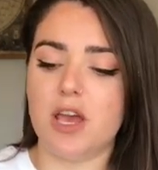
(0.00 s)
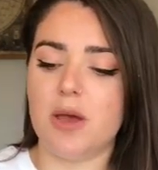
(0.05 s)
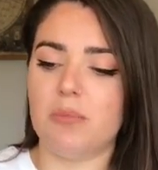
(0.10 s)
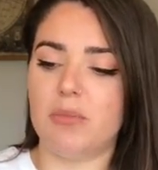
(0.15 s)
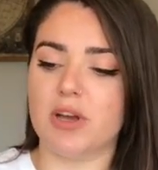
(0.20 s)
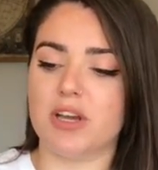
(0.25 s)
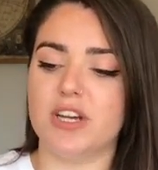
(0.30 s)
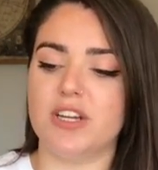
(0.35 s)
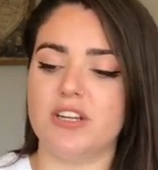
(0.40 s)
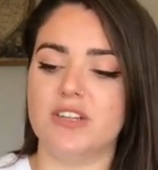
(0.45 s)

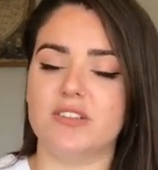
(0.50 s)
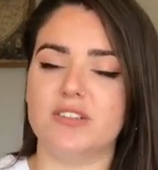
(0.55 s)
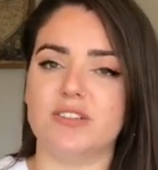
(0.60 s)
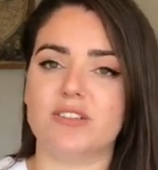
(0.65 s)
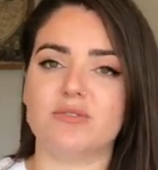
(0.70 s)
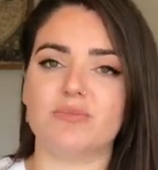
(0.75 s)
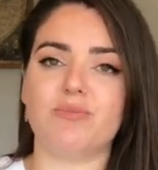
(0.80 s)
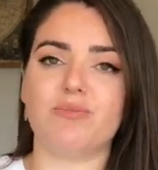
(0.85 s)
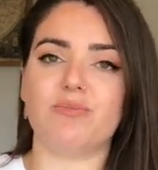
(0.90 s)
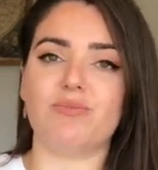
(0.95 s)

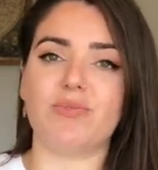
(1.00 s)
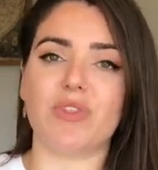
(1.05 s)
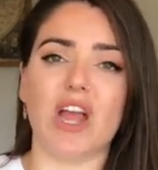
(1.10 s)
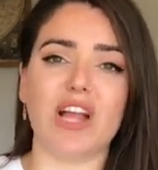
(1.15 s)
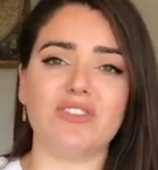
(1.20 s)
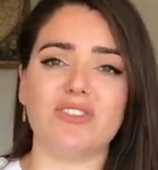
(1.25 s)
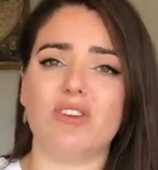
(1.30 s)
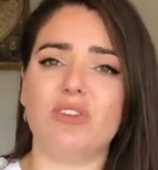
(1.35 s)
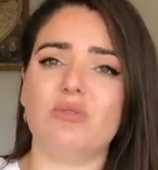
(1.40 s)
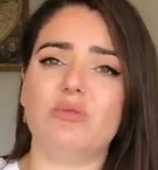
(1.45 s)
because I
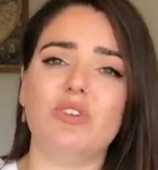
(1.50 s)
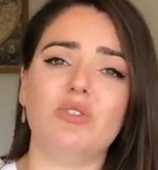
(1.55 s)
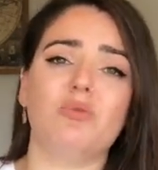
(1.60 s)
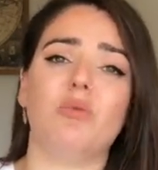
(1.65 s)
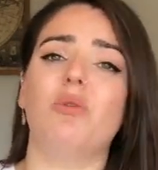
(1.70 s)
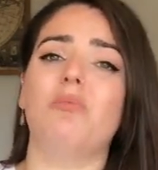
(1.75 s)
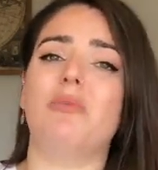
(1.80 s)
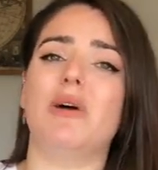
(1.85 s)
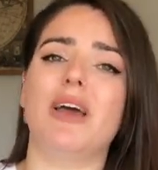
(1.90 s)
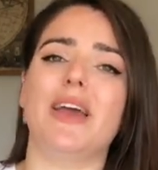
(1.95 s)
don't always
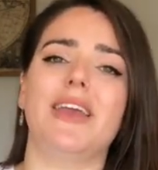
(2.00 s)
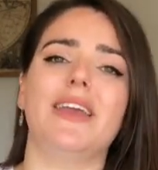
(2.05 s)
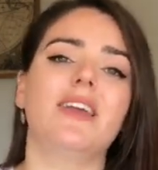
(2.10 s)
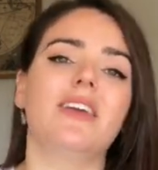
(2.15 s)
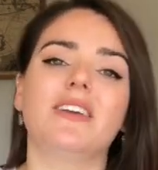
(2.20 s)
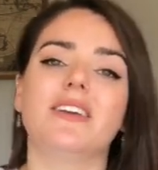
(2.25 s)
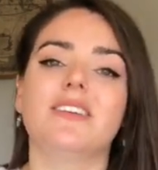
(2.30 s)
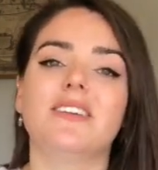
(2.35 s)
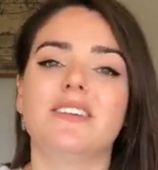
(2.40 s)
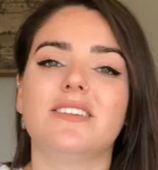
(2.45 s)
want my
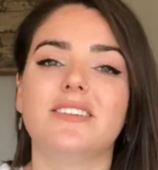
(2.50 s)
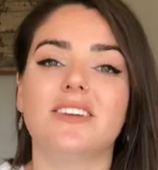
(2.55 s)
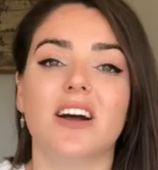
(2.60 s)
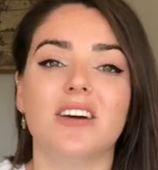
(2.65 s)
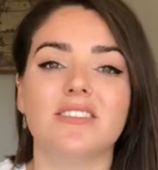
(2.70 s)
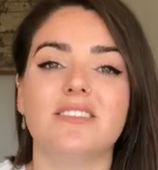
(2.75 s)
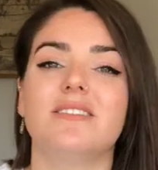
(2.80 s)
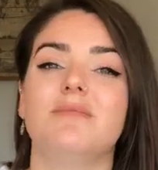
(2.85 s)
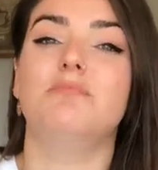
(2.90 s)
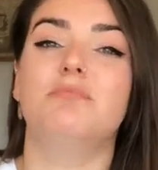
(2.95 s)

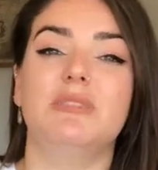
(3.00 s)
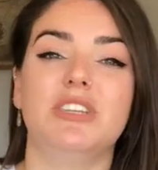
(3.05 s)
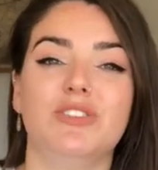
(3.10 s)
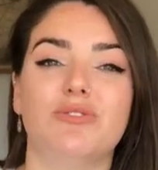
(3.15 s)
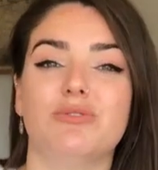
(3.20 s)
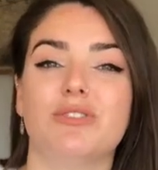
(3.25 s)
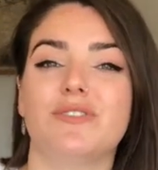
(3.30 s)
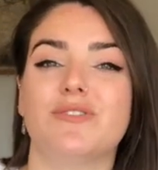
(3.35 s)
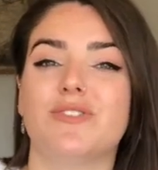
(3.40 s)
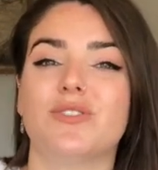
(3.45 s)
gun
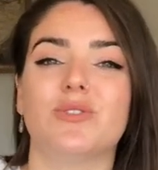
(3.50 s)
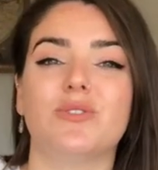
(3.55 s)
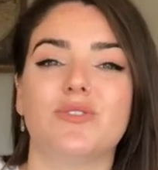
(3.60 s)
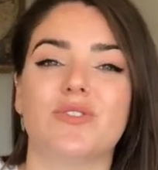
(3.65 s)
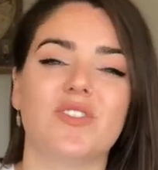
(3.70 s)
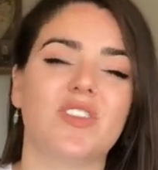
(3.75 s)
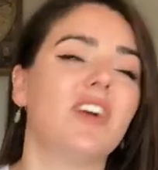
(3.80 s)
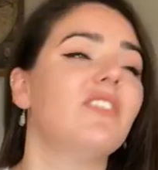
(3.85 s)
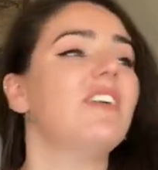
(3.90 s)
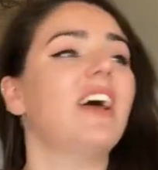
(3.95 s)
midriff sort of
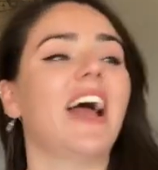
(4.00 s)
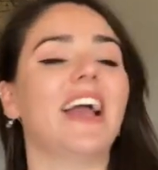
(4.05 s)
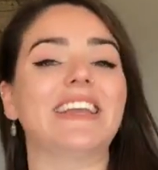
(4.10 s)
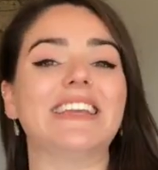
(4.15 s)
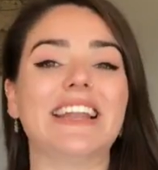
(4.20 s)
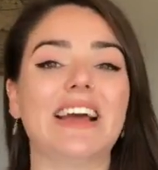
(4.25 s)
stuff hanging